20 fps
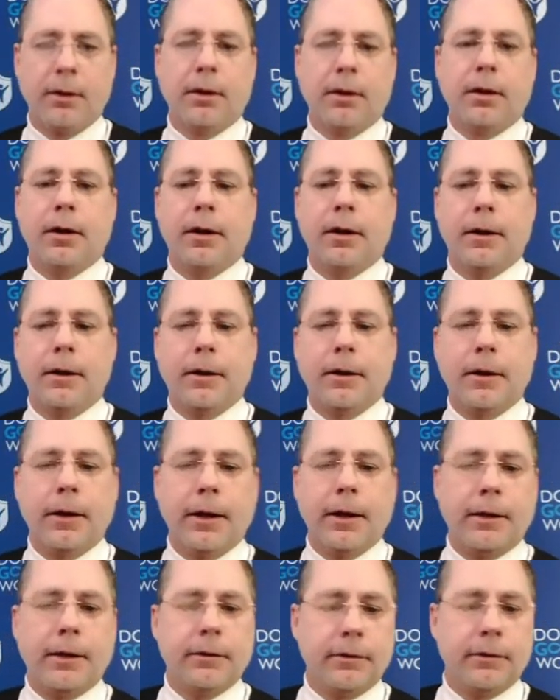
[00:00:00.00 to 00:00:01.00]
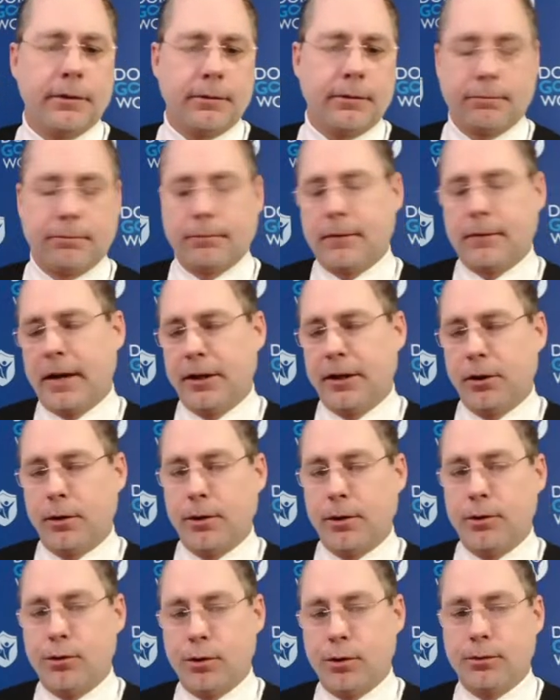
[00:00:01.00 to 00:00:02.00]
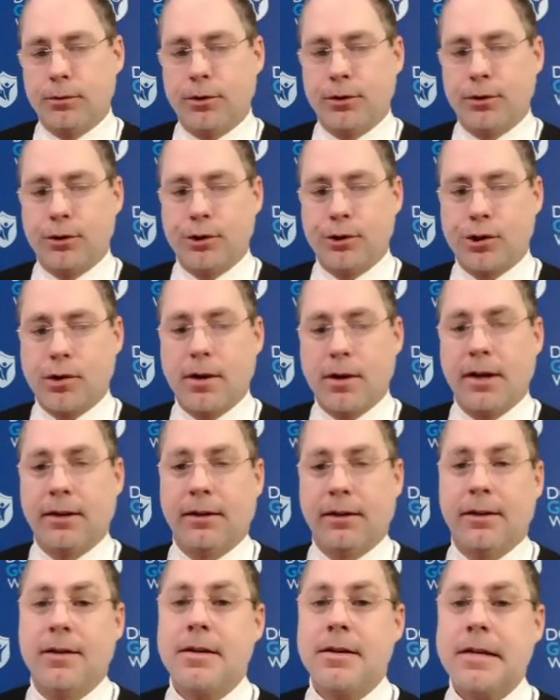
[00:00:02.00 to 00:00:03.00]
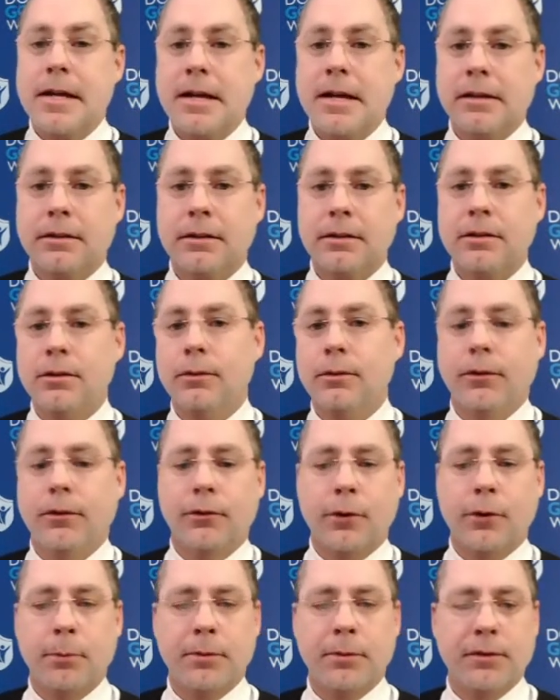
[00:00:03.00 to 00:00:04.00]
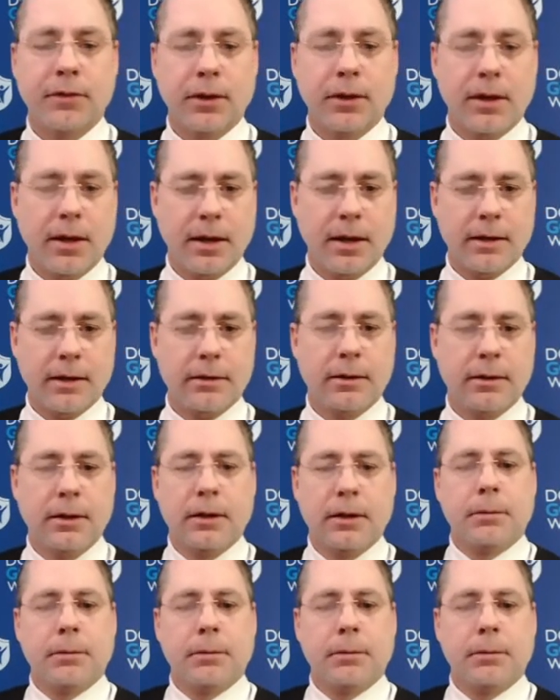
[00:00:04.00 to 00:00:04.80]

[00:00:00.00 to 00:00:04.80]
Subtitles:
And I encourage you to try not to use a script if you can.